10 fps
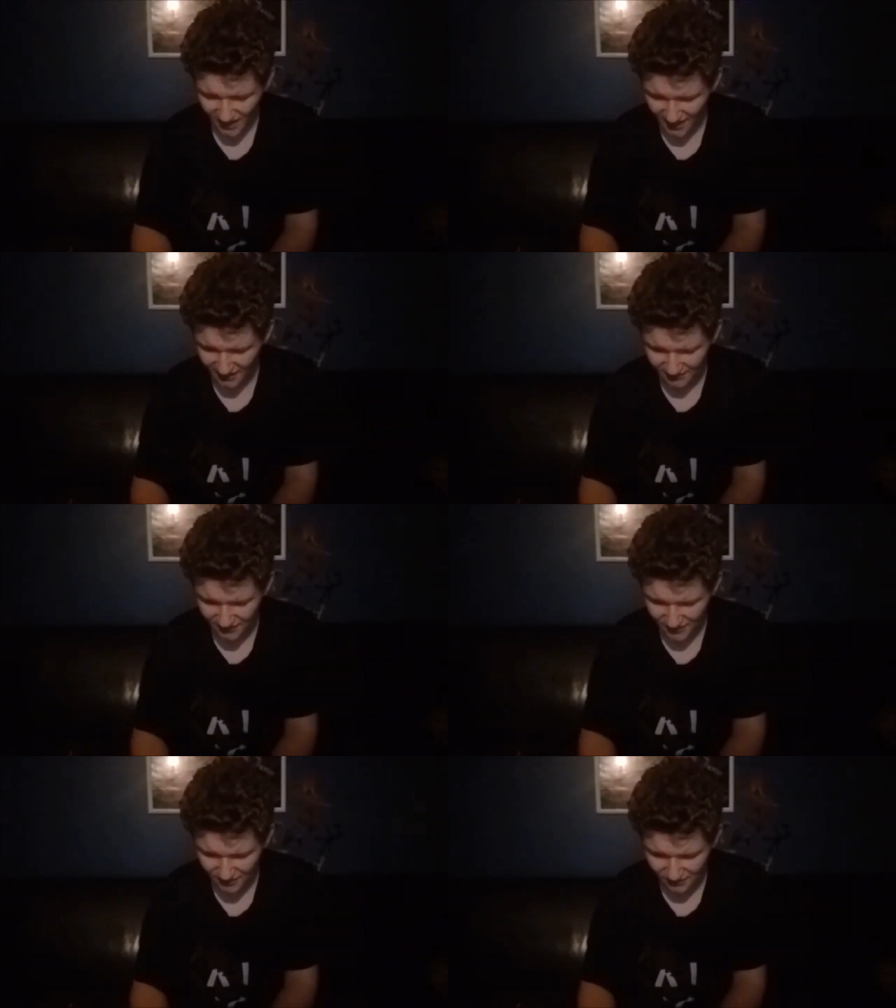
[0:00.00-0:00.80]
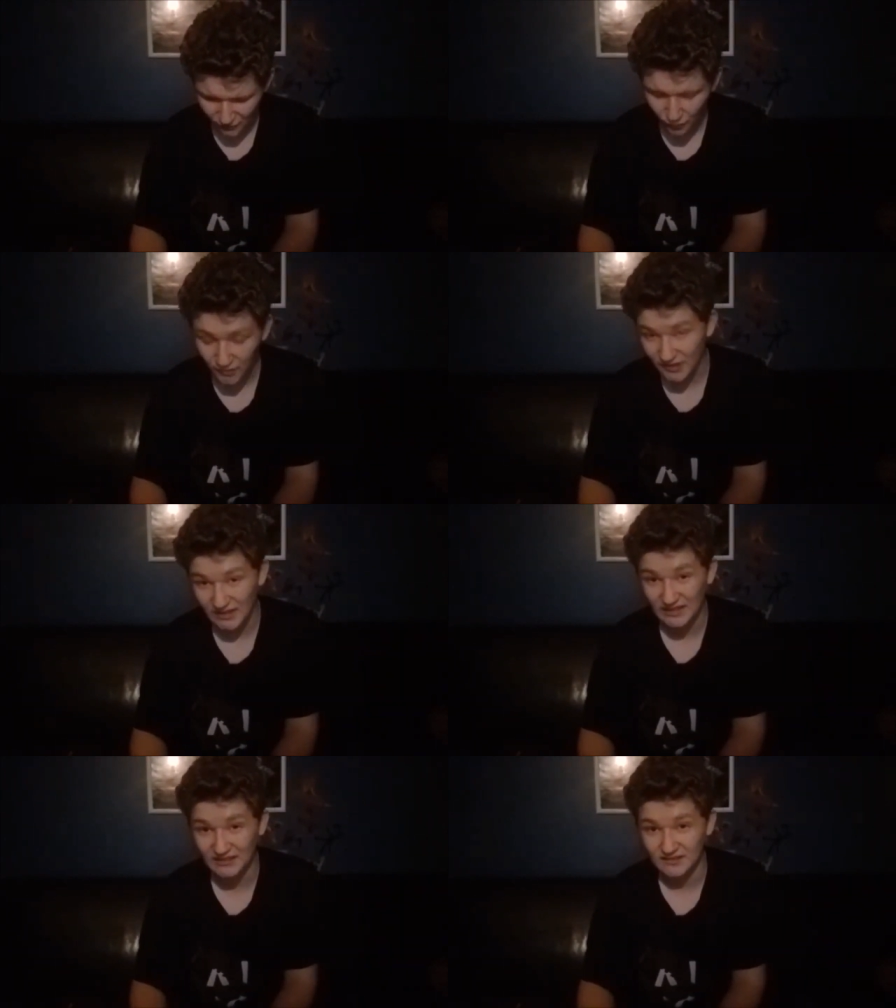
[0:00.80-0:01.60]
And uh, it's one of
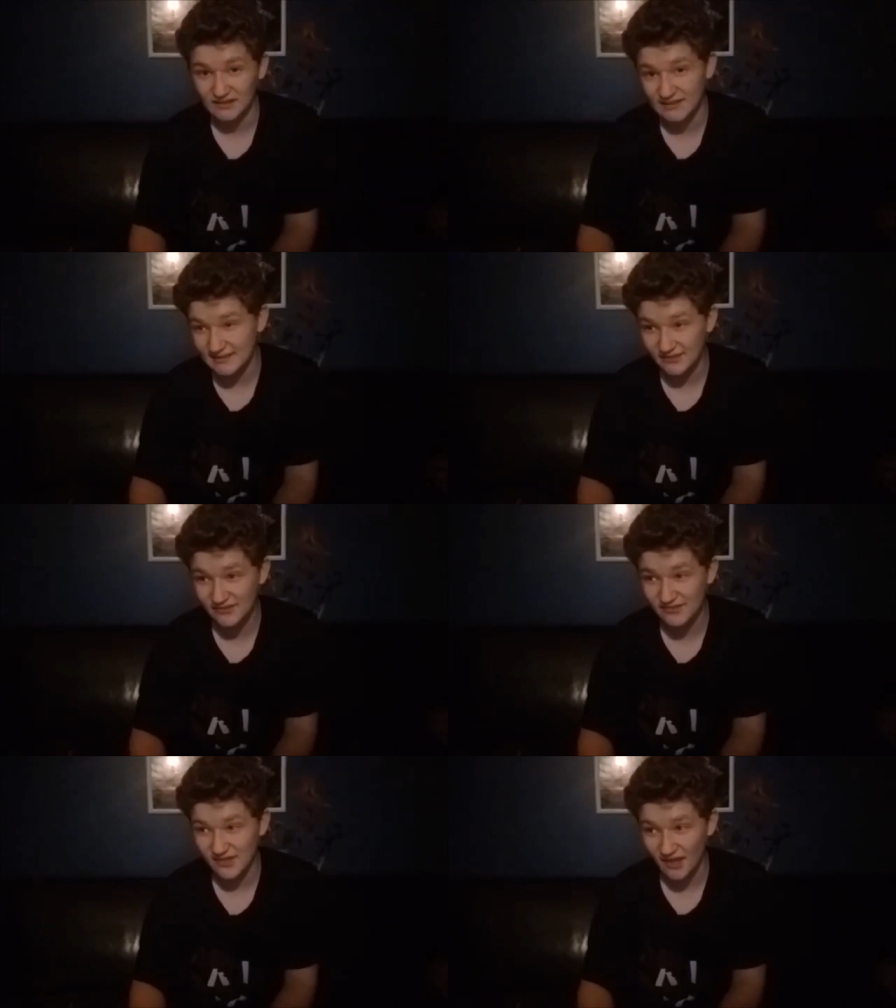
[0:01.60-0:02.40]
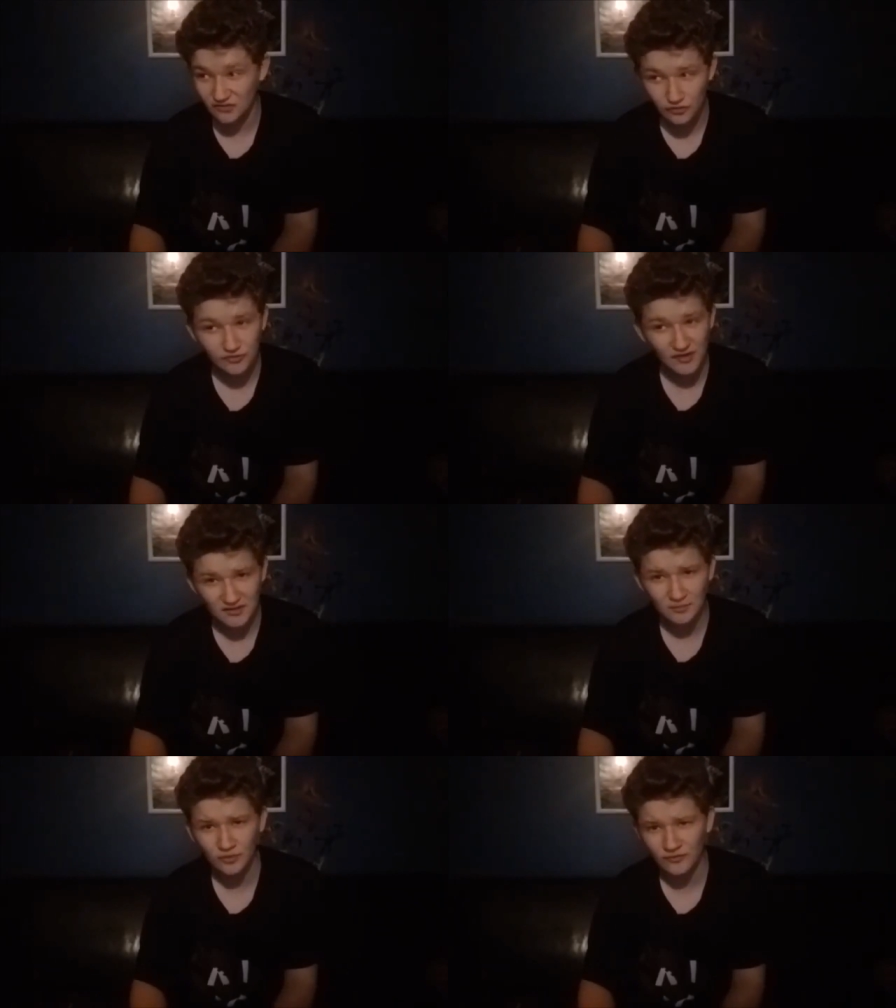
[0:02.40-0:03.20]
the least
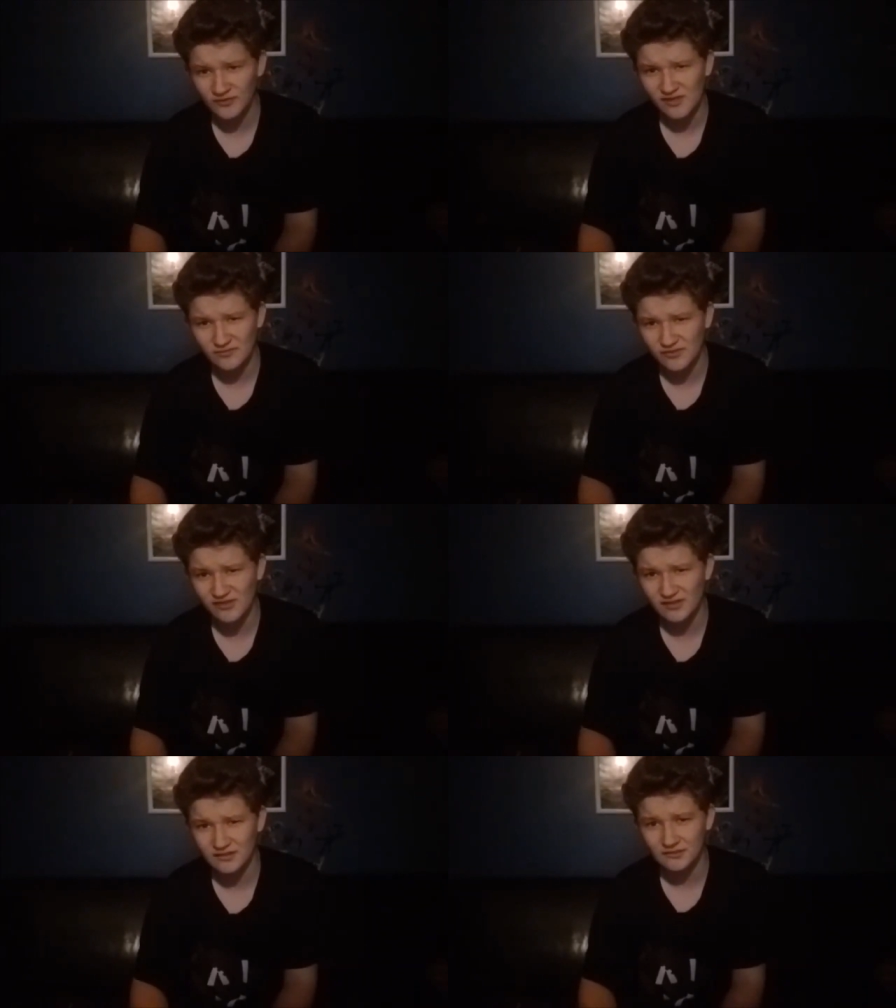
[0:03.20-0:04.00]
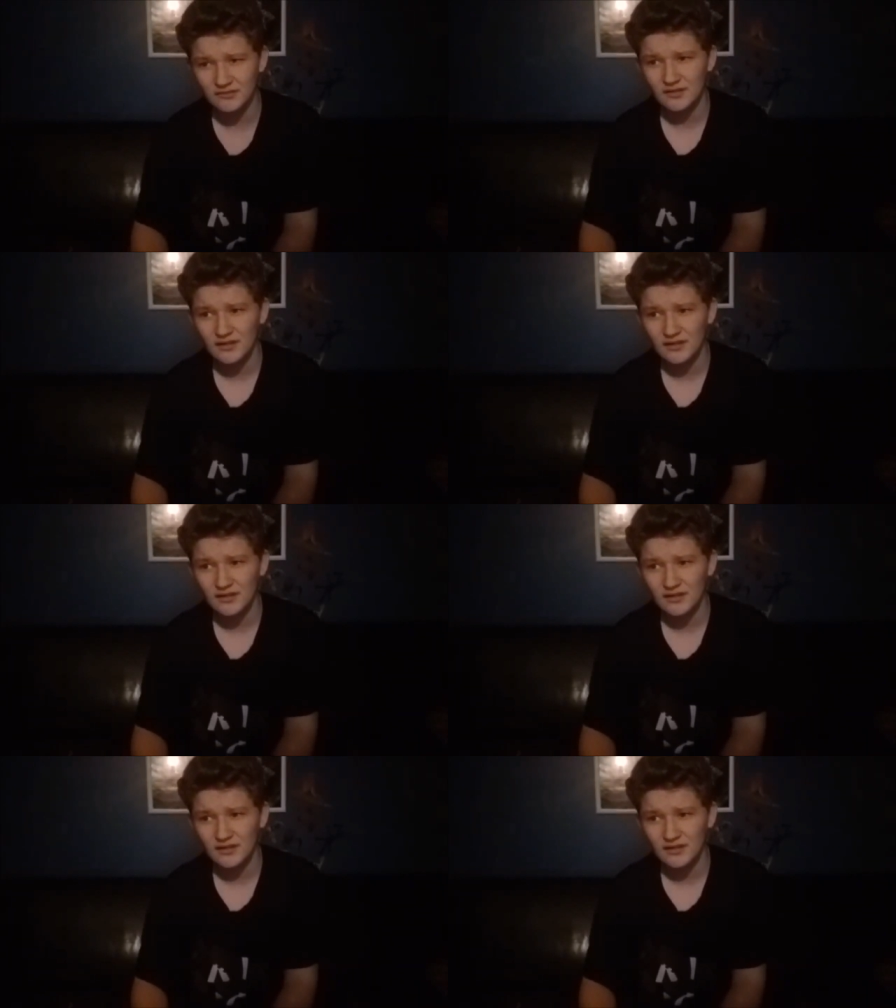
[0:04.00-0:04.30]
entertaining movies I've seen,